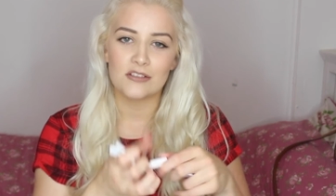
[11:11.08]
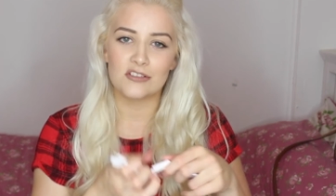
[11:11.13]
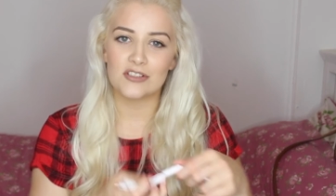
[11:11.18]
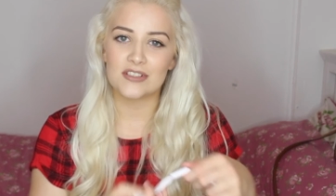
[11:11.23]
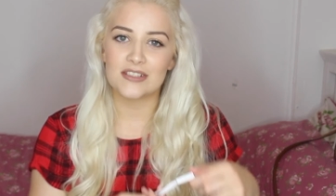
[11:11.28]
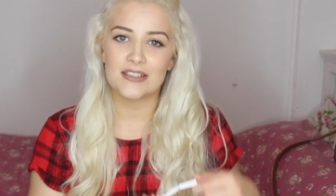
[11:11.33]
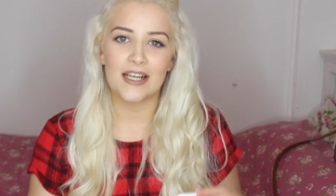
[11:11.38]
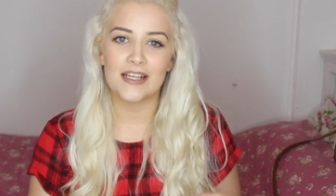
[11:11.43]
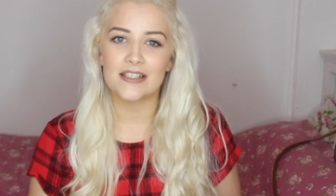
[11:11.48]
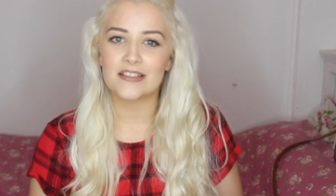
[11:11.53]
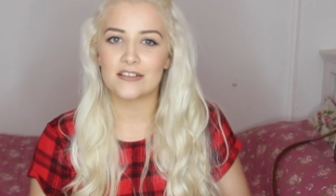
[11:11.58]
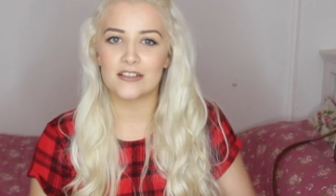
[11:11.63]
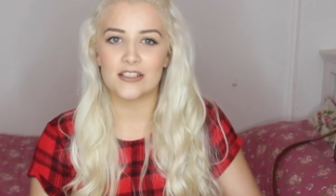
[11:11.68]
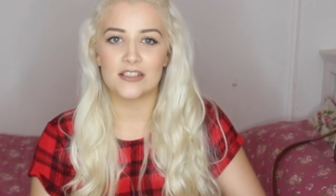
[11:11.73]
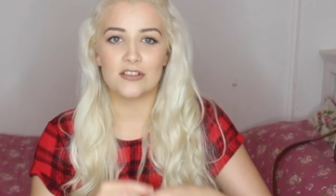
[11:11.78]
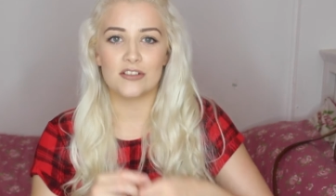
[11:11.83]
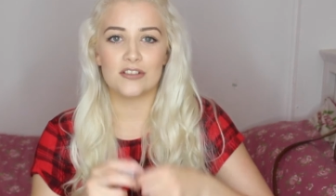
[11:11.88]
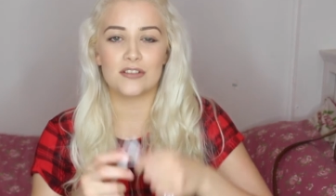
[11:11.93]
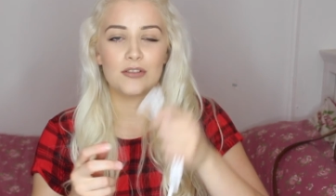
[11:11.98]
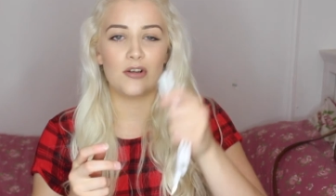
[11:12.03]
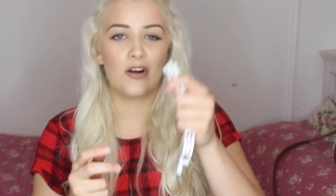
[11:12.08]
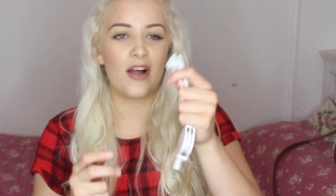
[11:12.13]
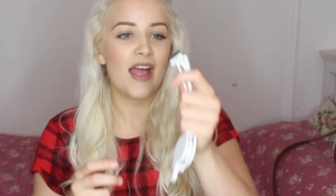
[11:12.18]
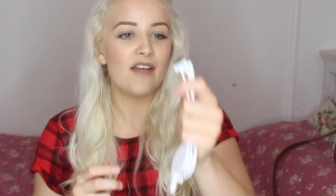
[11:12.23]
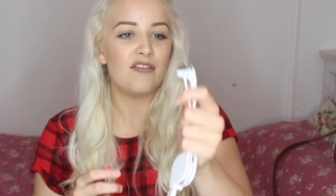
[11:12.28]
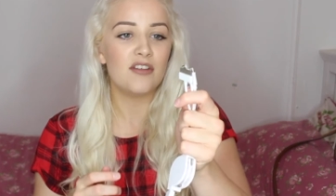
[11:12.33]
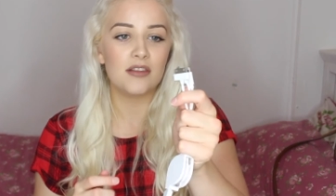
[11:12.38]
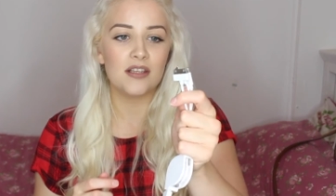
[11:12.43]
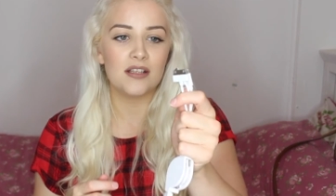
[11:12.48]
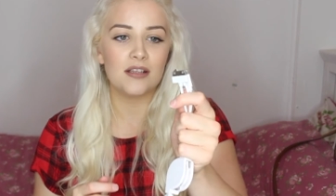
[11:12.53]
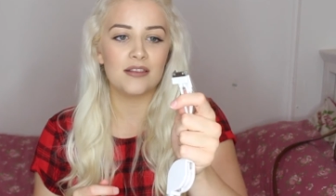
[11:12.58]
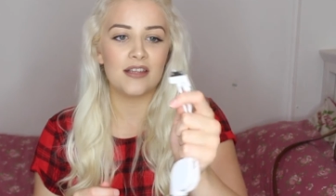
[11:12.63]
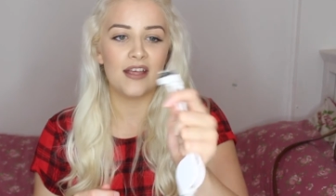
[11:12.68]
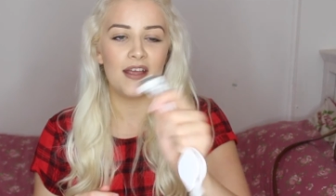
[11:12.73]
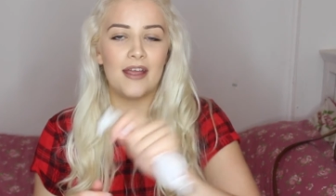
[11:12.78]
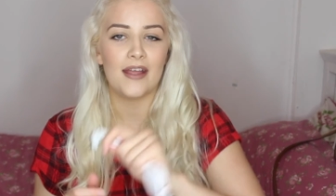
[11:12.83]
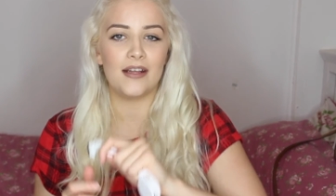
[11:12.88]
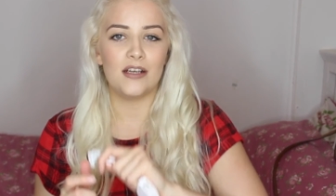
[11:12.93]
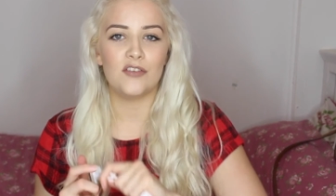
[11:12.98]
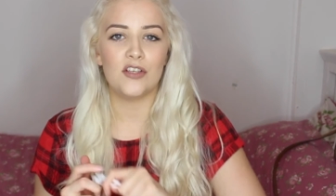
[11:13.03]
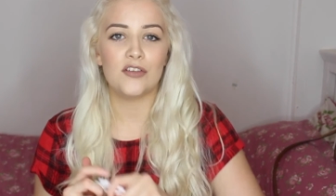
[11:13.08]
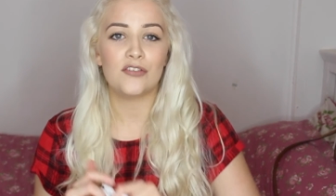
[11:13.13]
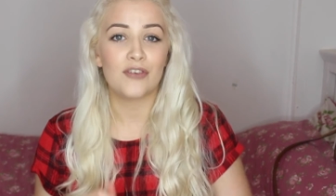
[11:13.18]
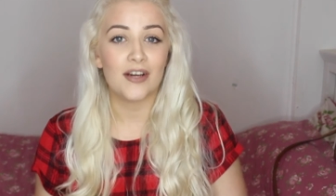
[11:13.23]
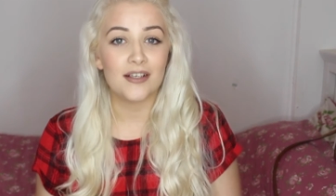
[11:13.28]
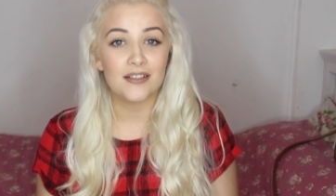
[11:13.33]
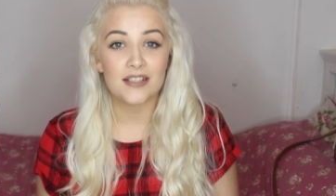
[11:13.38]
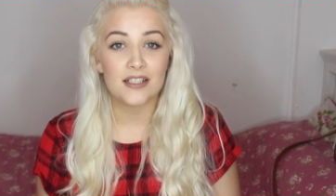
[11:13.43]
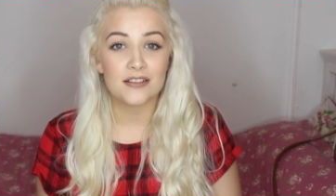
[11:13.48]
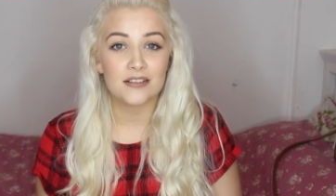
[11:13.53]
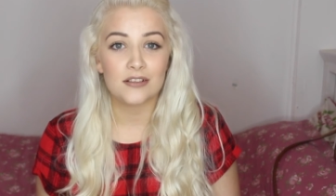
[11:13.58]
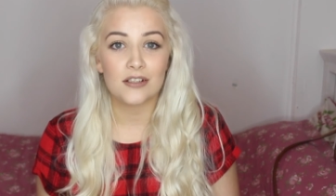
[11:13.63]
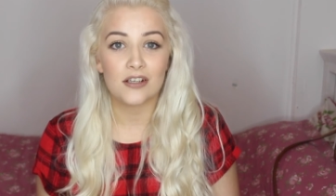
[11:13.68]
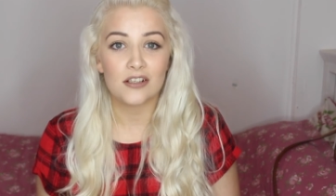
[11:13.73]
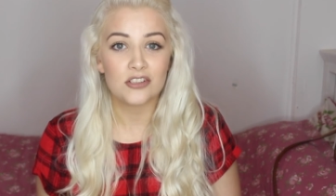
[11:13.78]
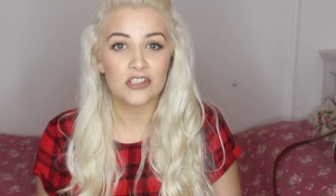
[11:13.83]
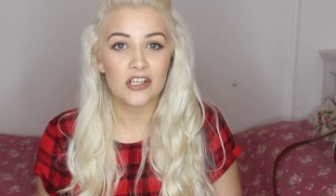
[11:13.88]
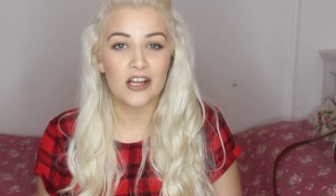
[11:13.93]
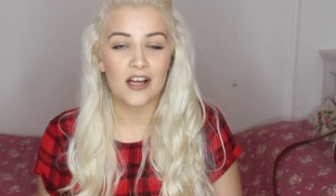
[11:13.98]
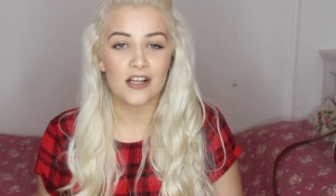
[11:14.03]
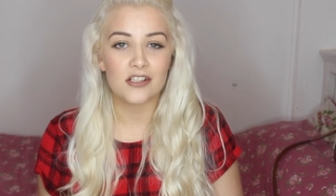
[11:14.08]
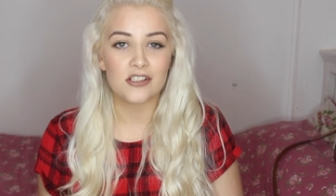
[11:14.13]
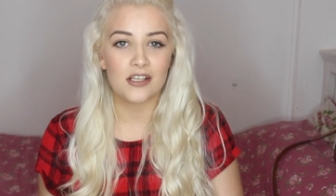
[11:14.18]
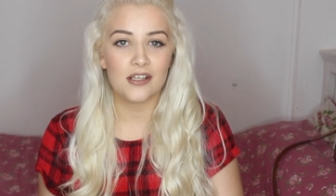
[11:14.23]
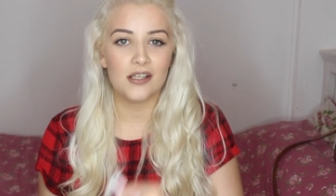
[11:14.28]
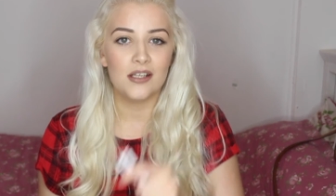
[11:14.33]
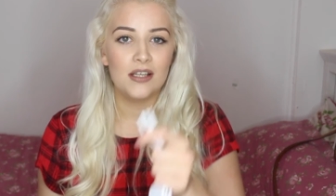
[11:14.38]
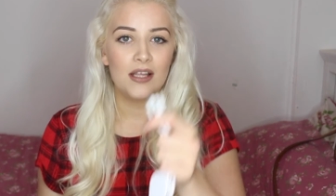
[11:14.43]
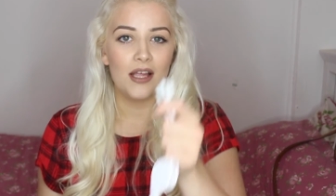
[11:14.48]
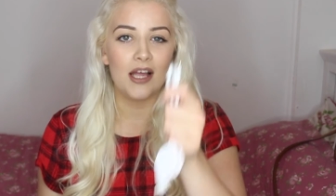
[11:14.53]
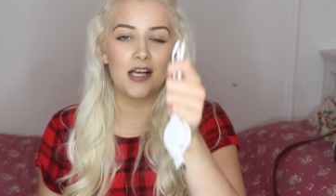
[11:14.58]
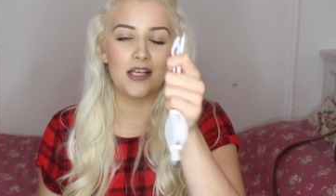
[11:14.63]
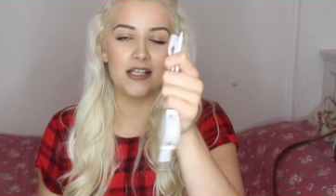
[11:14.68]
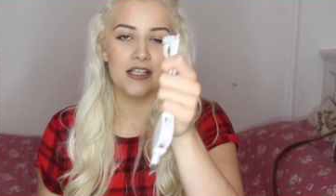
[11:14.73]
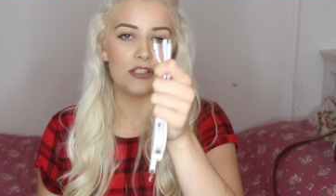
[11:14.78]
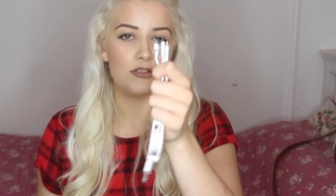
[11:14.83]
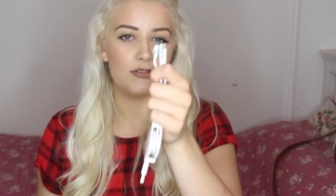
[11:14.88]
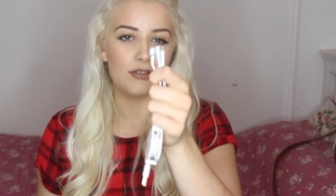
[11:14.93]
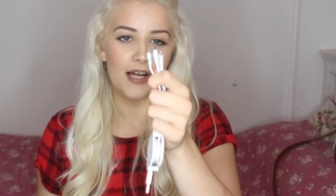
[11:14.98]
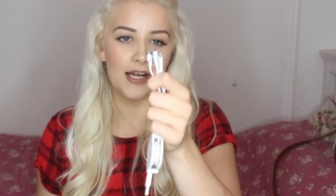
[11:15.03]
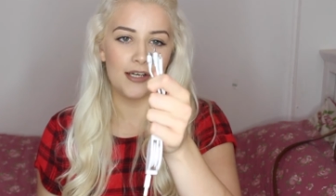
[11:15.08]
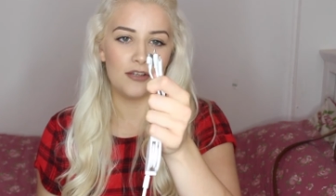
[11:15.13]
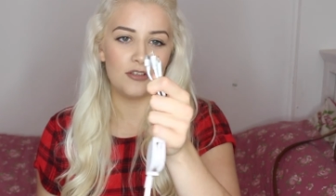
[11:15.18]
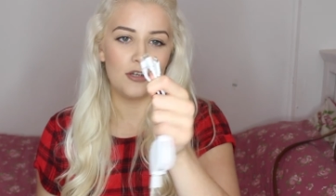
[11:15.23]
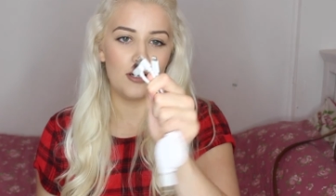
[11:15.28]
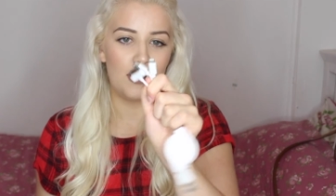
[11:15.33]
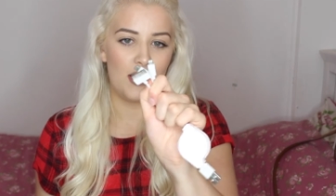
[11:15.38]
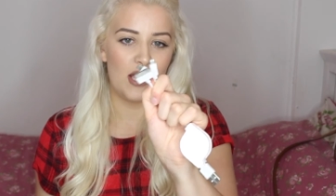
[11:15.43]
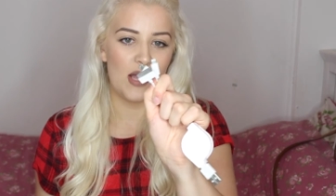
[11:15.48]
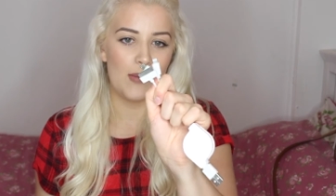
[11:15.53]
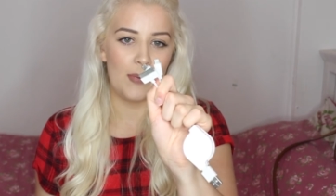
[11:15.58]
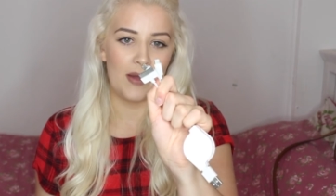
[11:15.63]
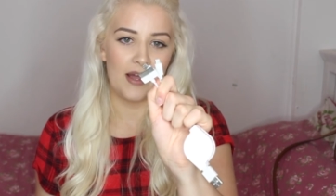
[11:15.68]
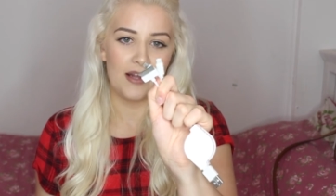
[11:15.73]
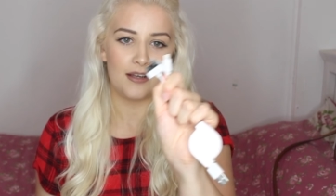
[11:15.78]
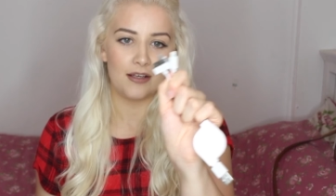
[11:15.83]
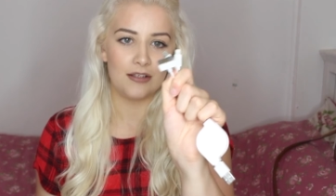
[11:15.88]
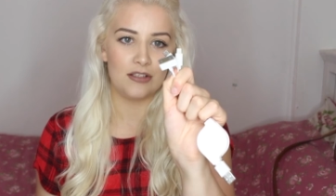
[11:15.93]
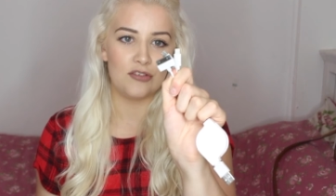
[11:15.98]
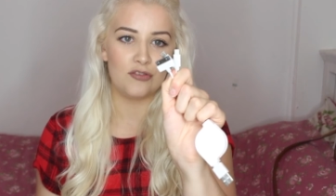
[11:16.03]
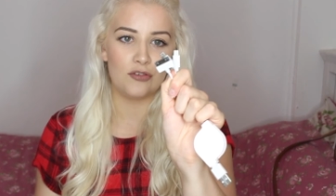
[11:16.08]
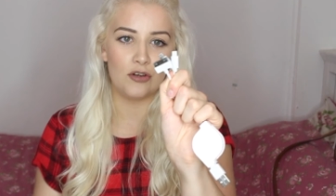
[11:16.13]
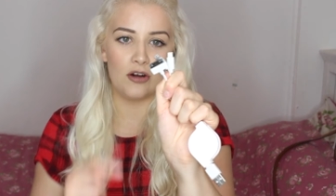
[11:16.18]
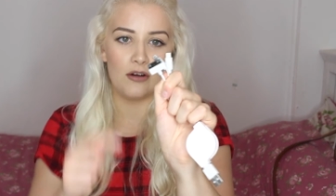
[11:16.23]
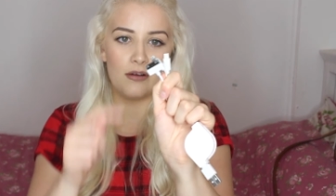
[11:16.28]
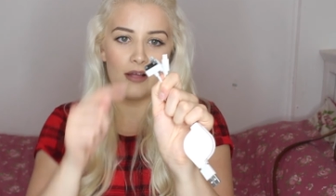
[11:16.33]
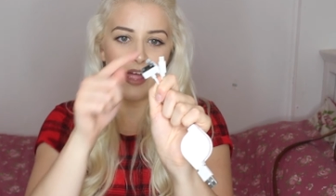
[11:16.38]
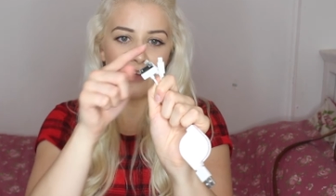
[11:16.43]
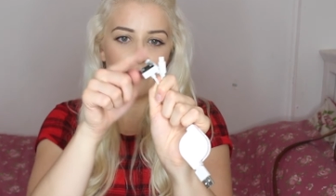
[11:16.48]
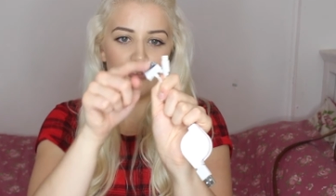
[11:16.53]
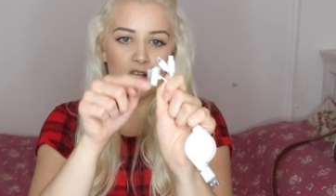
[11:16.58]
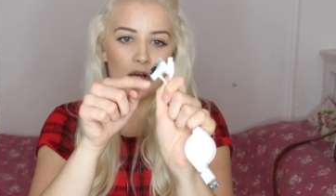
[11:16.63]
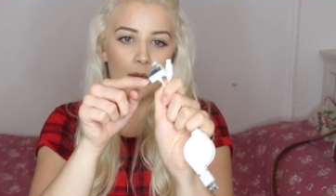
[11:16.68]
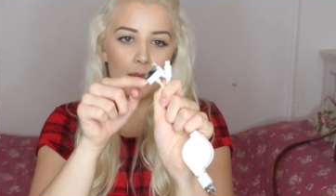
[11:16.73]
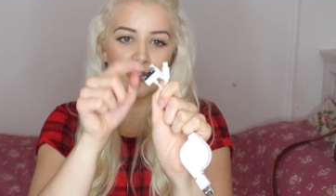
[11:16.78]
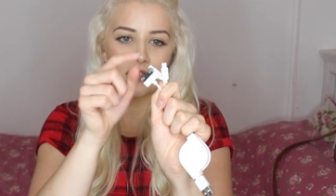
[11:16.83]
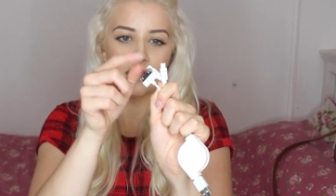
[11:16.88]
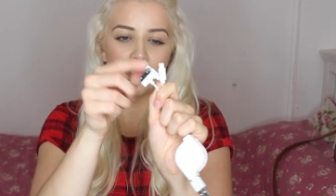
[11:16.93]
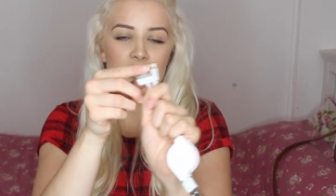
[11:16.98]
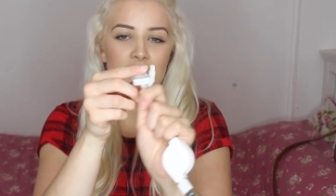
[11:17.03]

So it's nice because it's just got everything there, and if your friend hasn't got a charger, at least you kind of got her back and you've got every option.